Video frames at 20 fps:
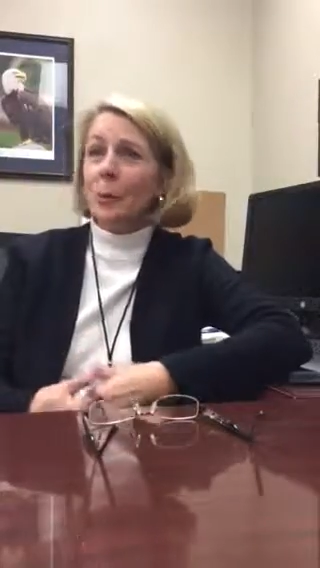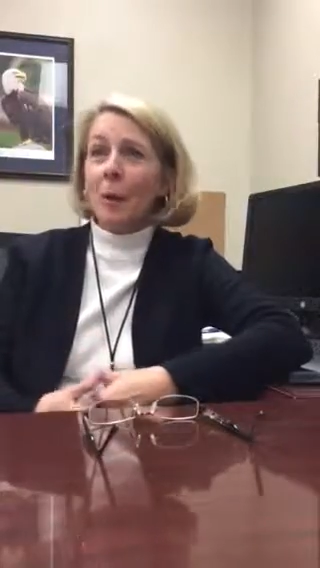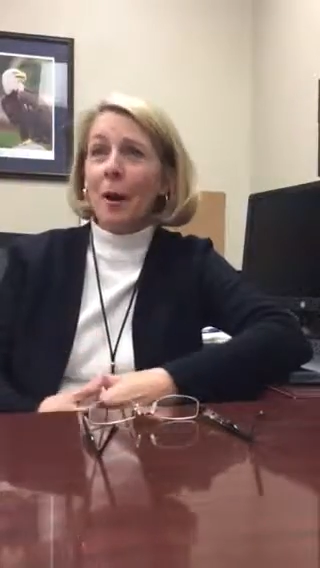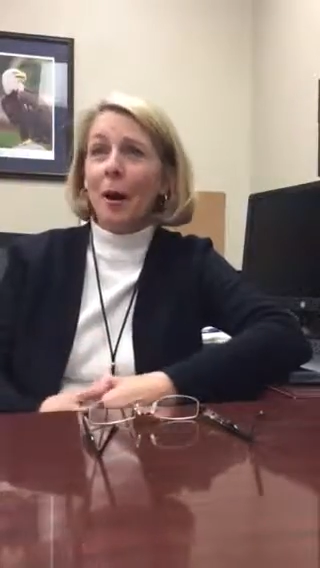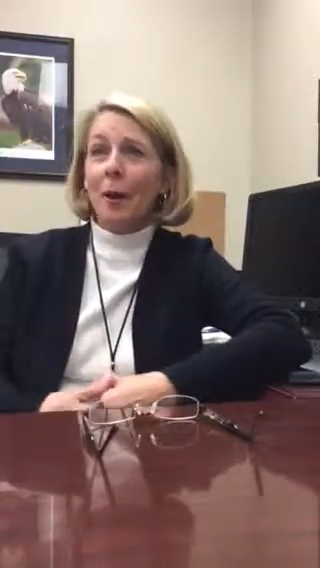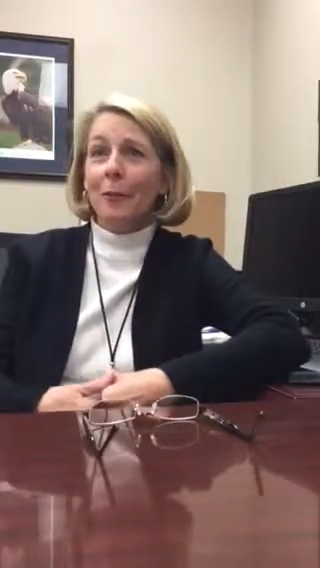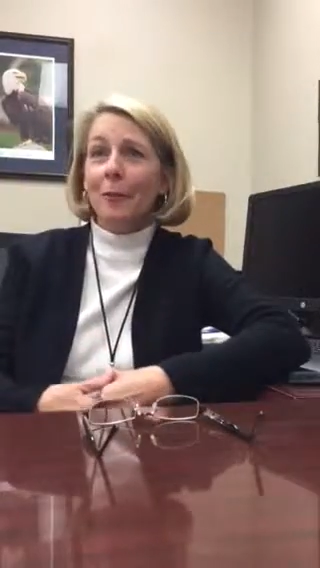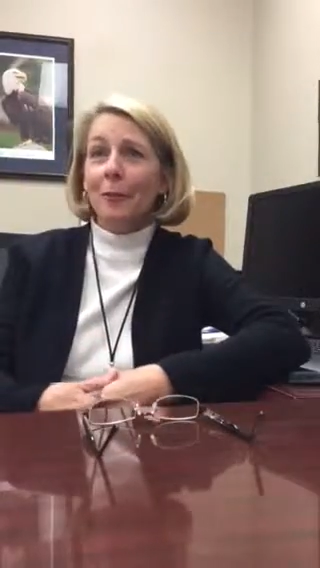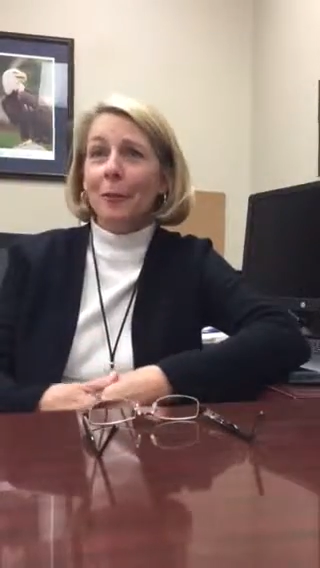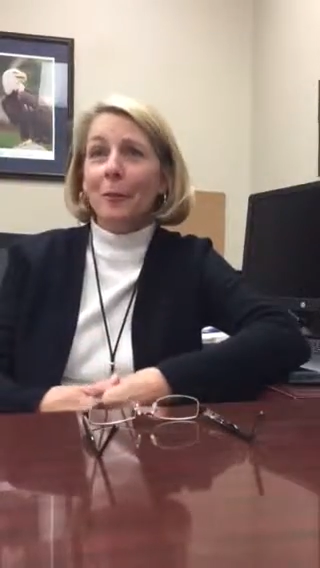
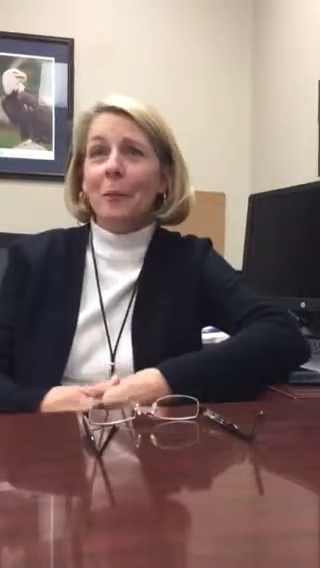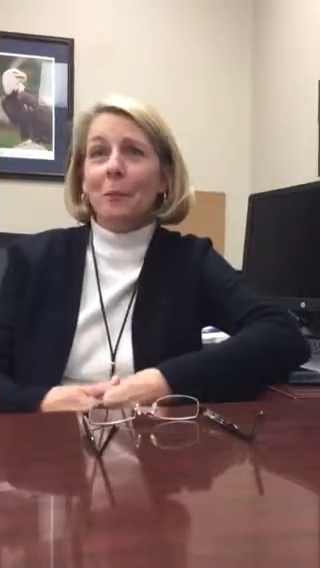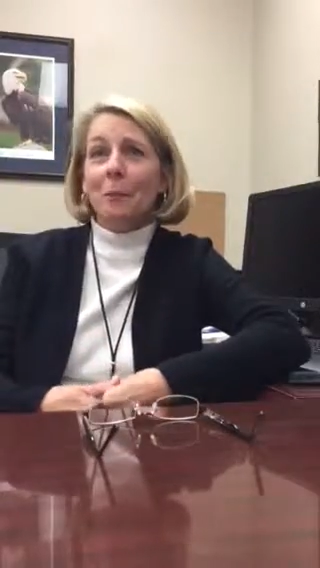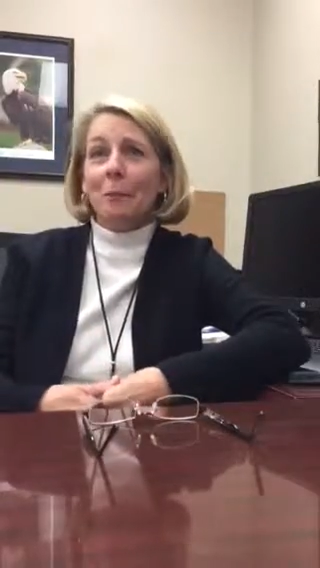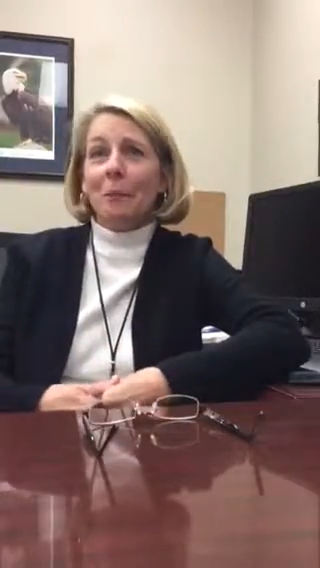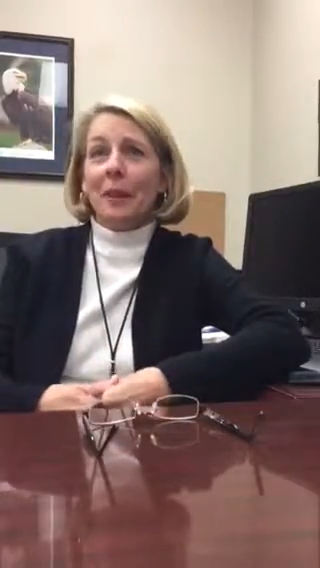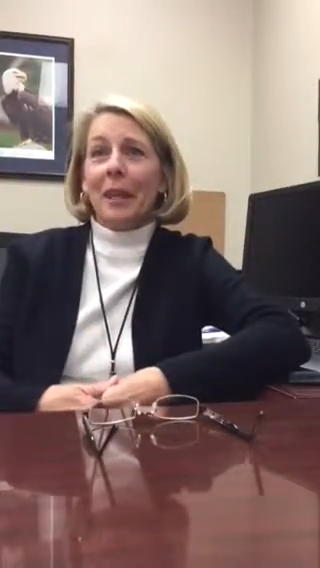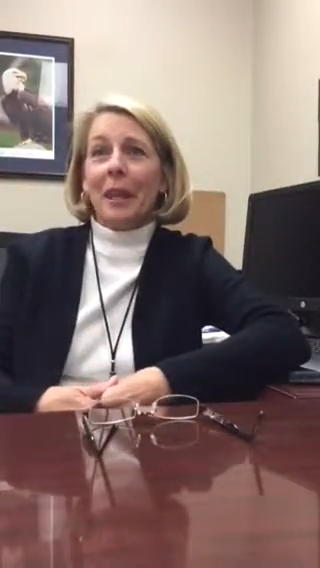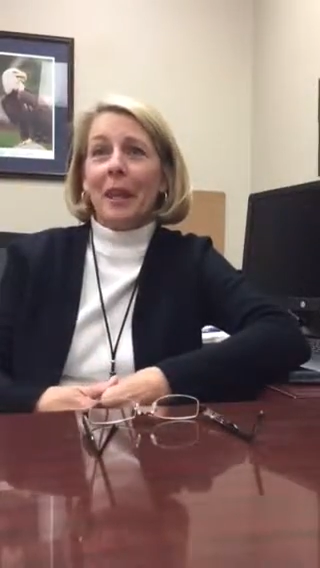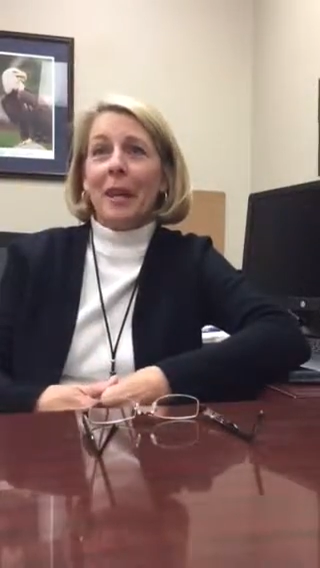12.
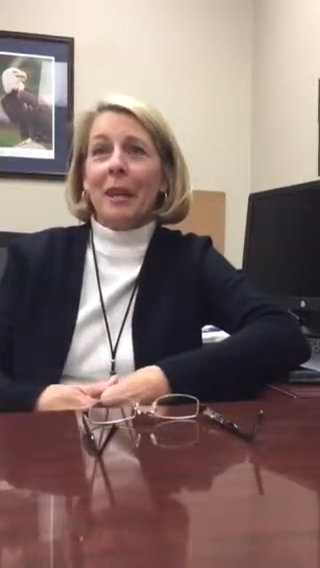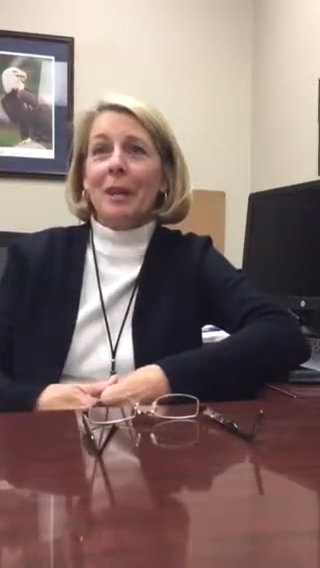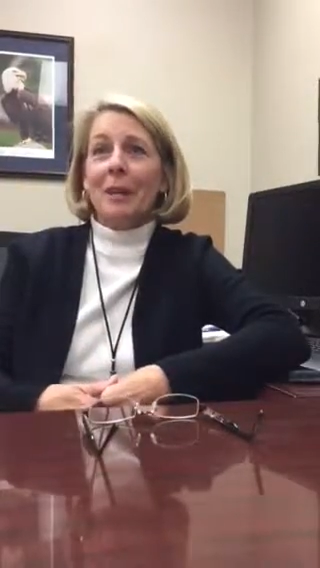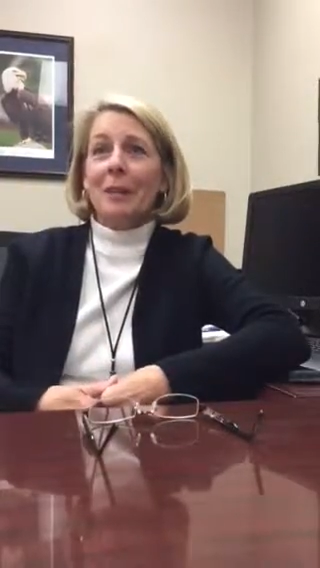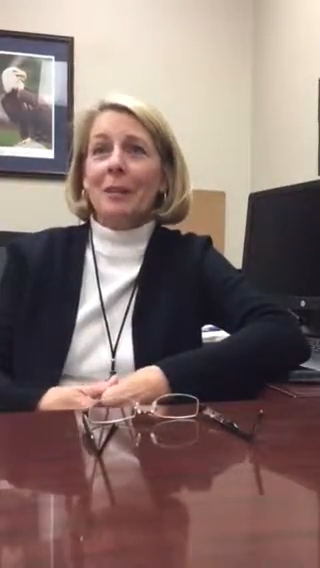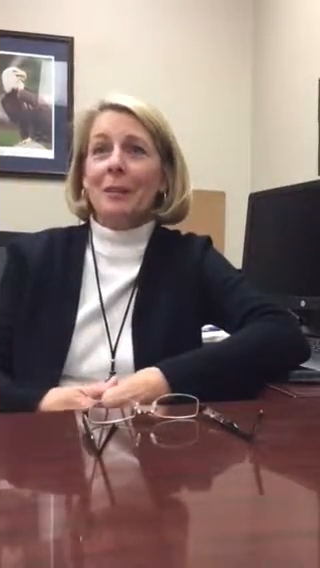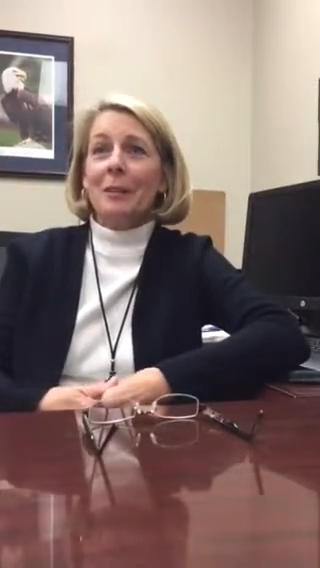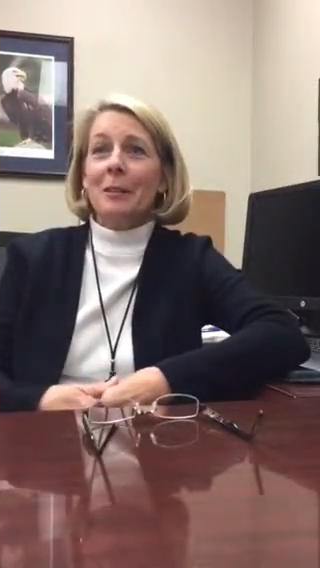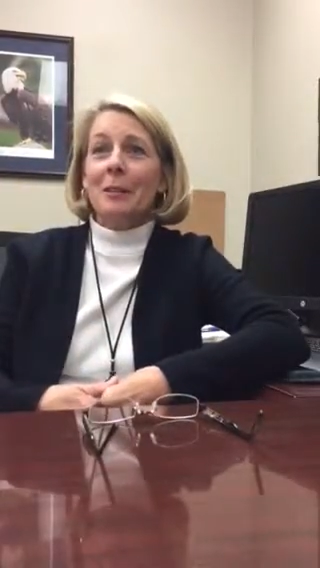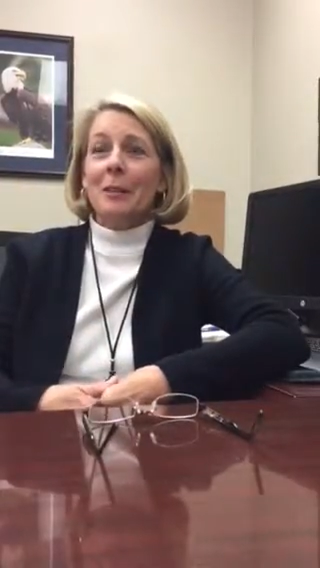
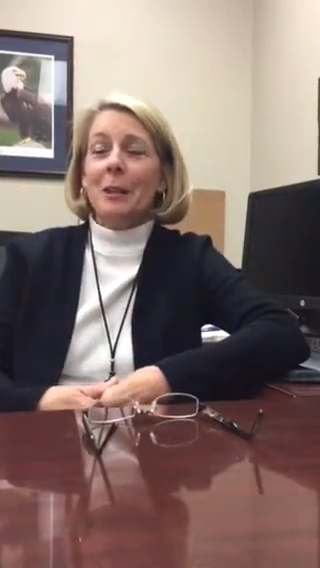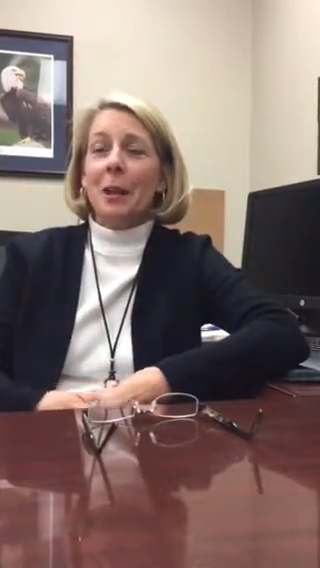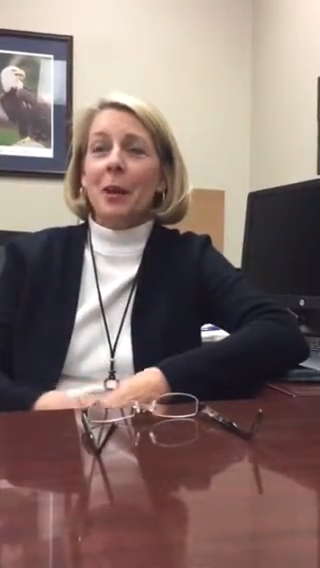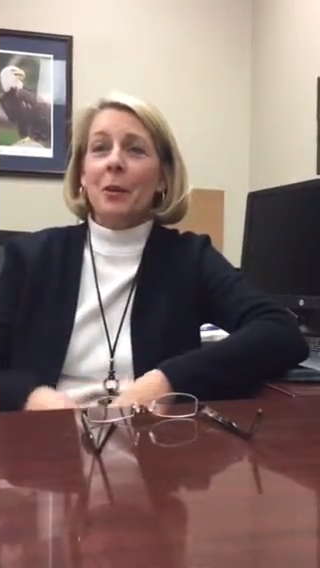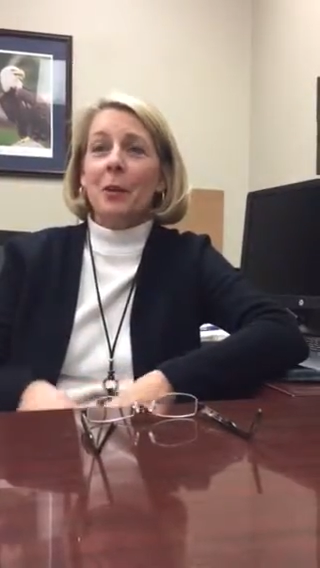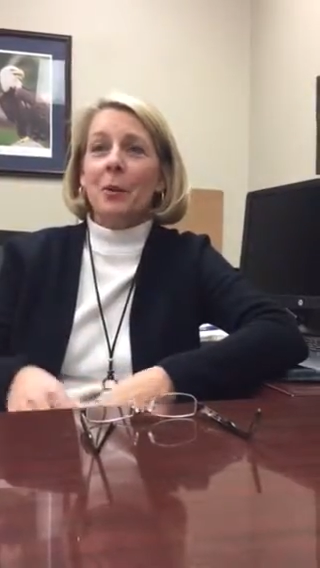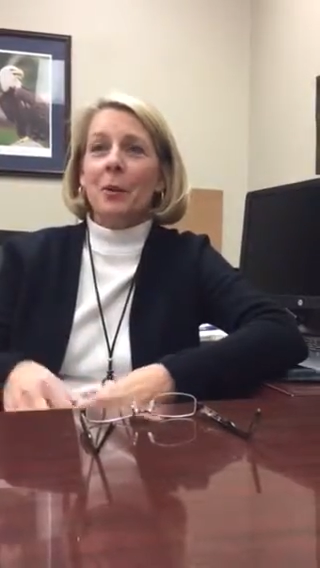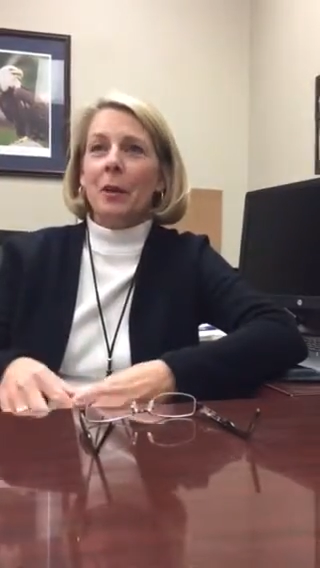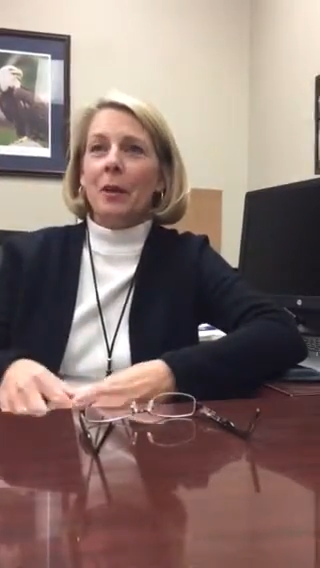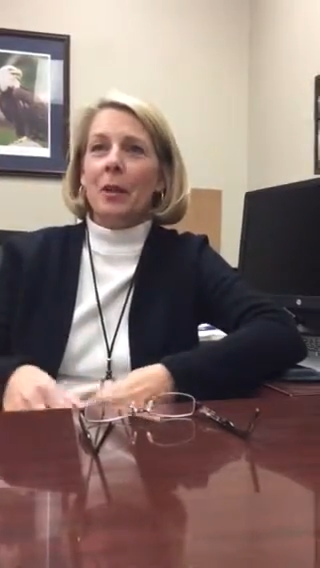And
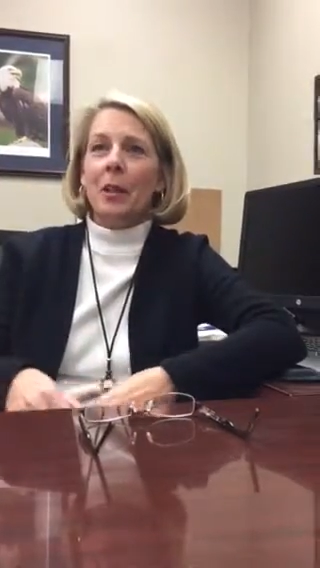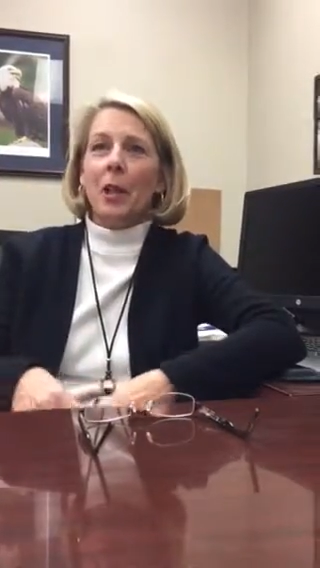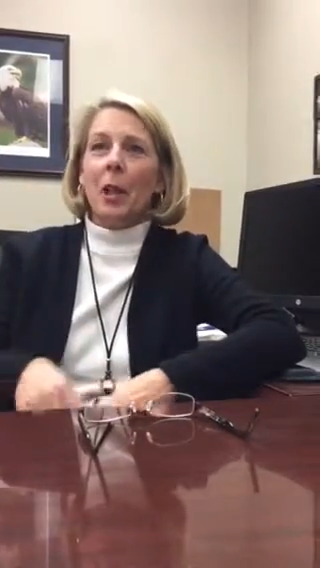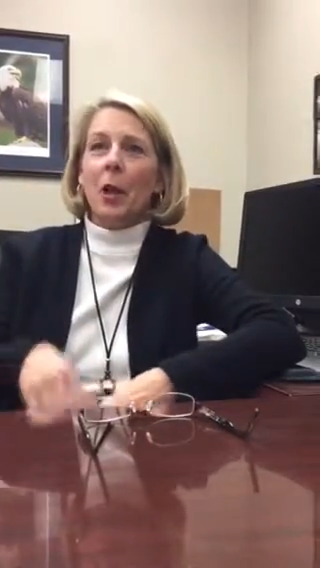so,